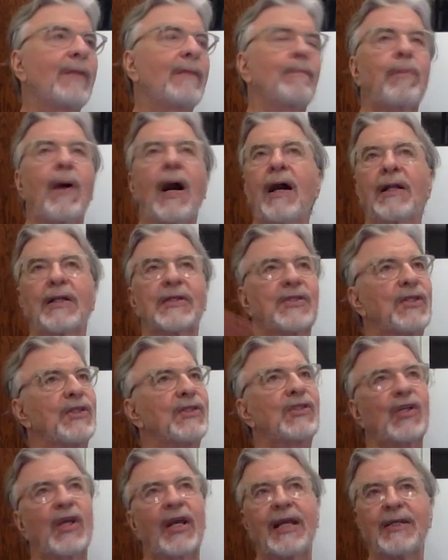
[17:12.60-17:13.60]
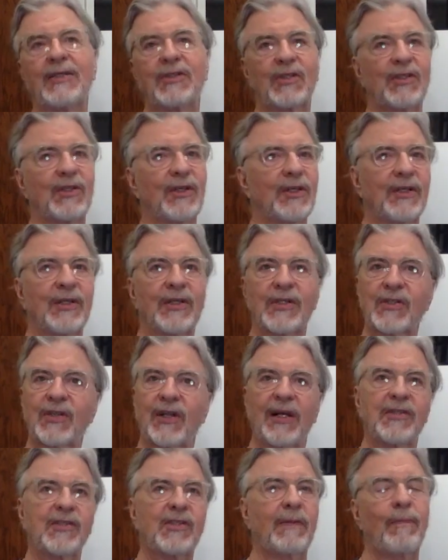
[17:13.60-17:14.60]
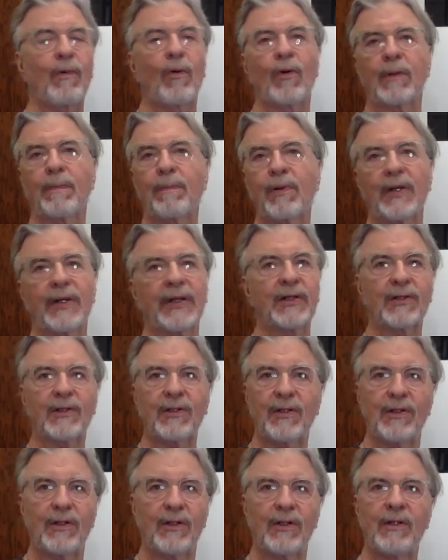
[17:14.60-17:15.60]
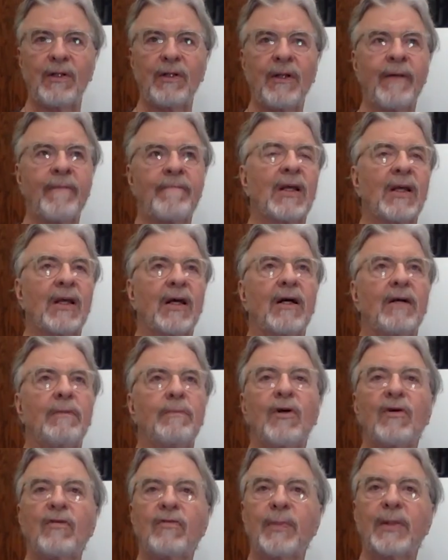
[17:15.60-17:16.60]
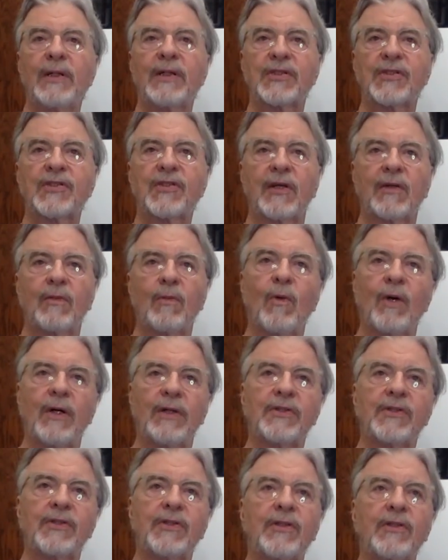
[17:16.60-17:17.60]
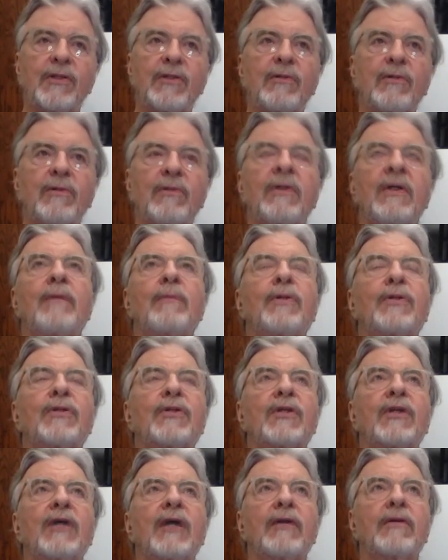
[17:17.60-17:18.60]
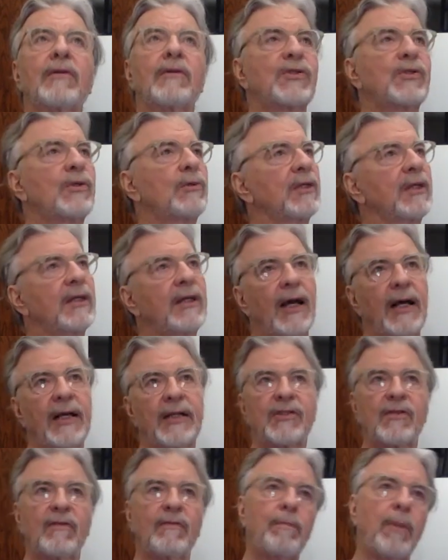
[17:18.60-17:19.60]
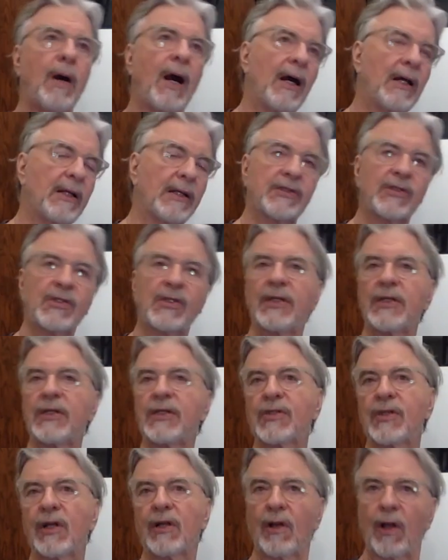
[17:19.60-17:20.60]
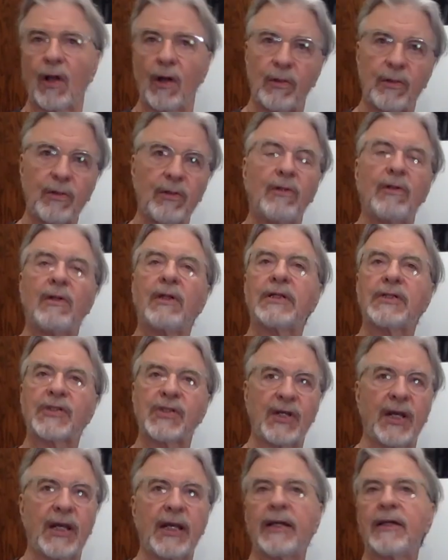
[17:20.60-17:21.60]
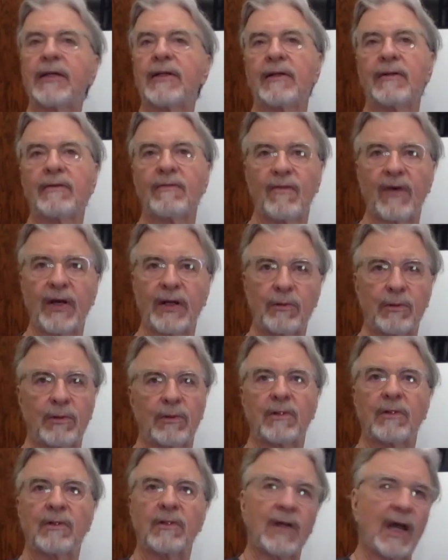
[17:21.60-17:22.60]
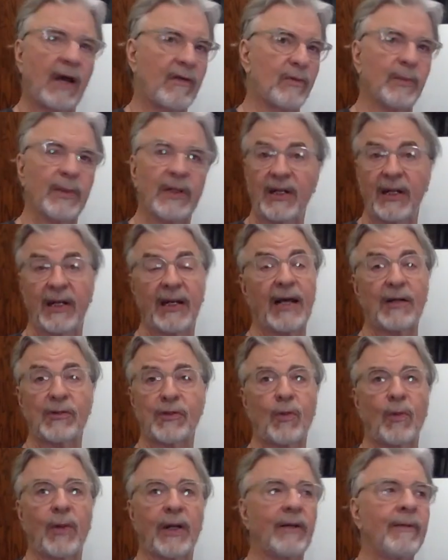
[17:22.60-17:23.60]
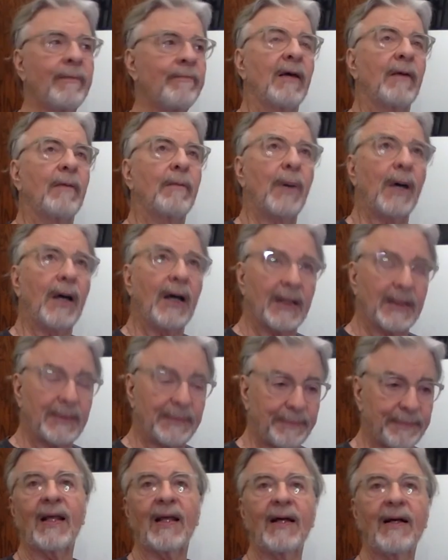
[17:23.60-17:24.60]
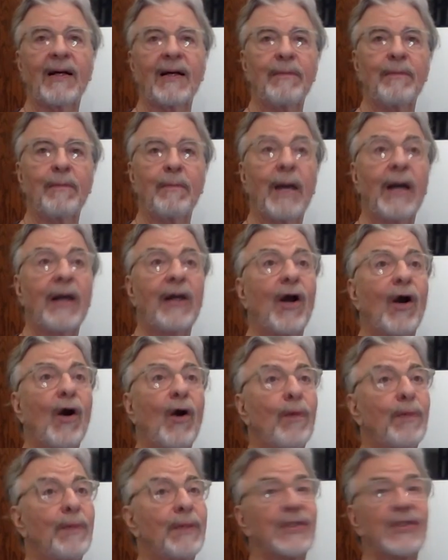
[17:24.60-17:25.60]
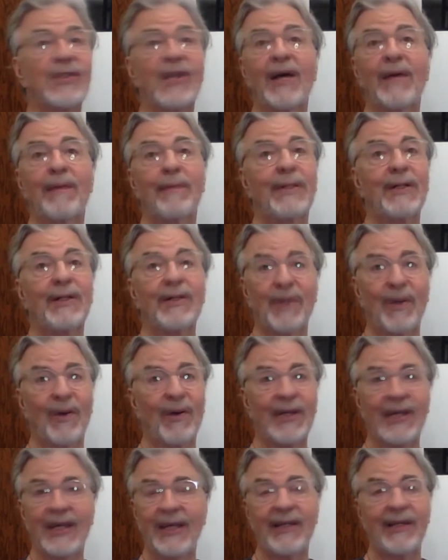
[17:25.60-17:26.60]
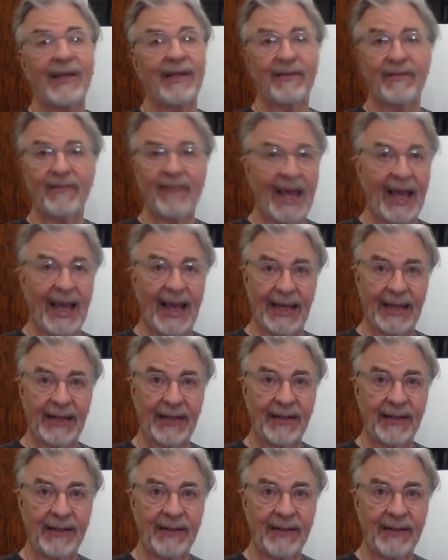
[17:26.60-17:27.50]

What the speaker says: policy changes, and I support political movements that want to put together certain kinds of policies in local and state and federal government and elsewhere. But my hope is not built on any of that.